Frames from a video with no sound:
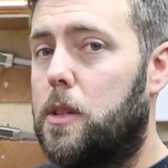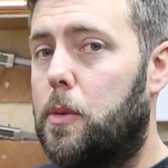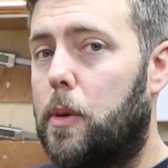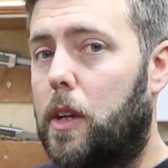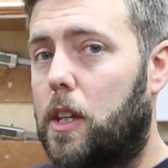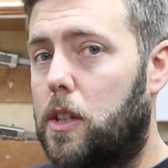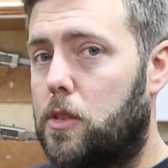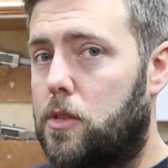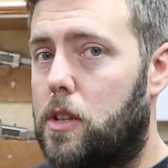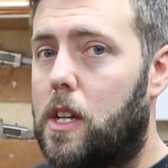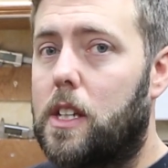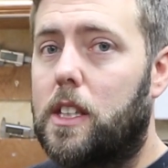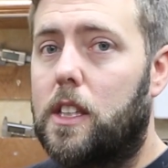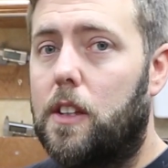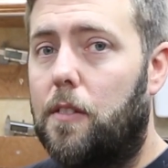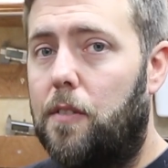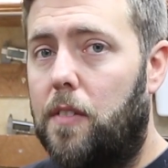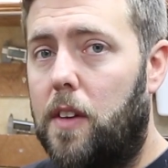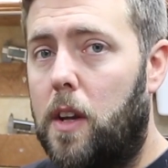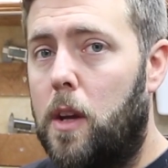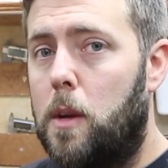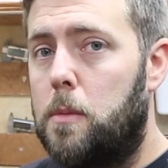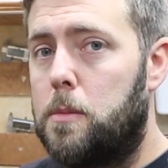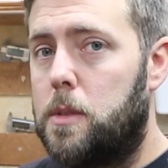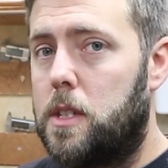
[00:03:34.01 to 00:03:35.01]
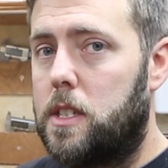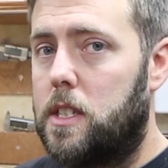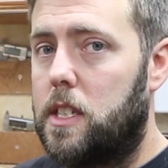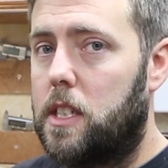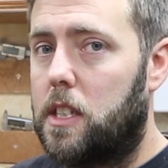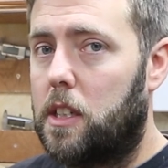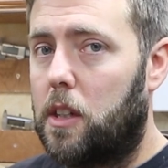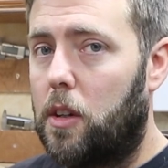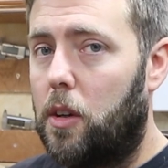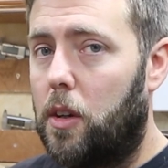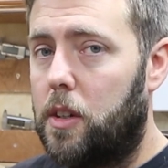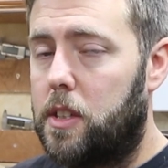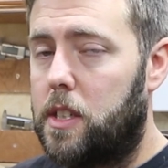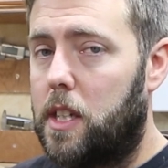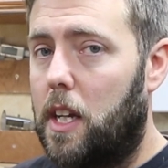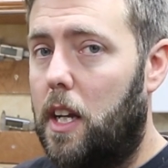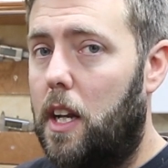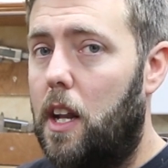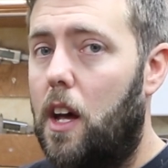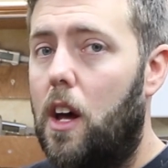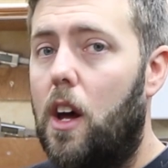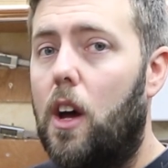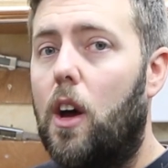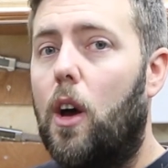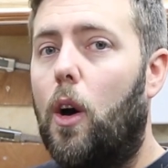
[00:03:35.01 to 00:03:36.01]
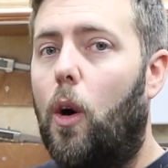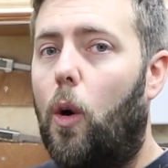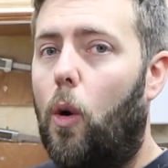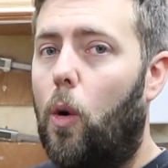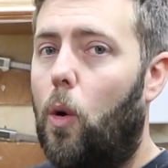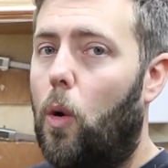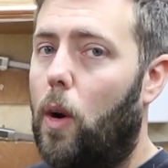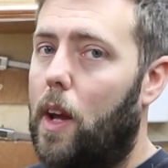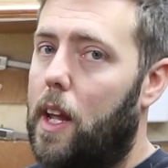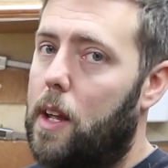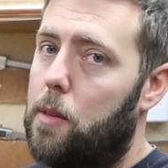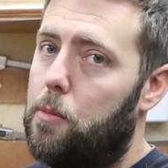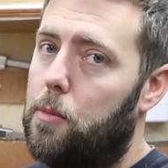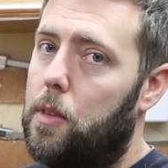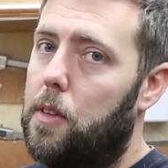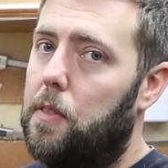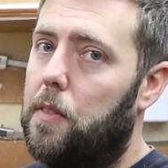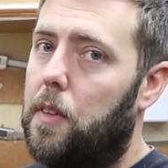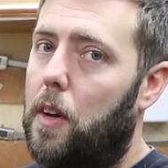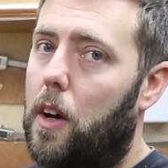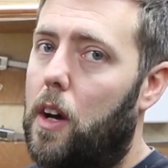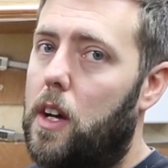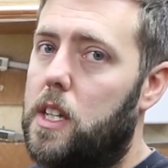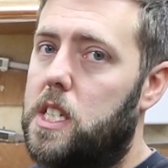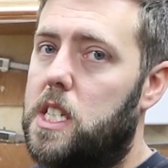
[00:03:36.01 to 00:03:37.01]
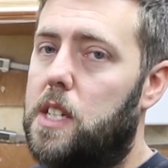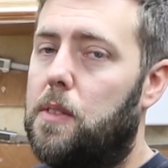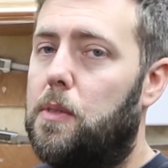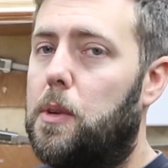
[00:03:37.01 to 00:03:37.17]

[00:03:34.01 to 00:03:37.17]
to extract the fumes as it's cutting, or in reverse.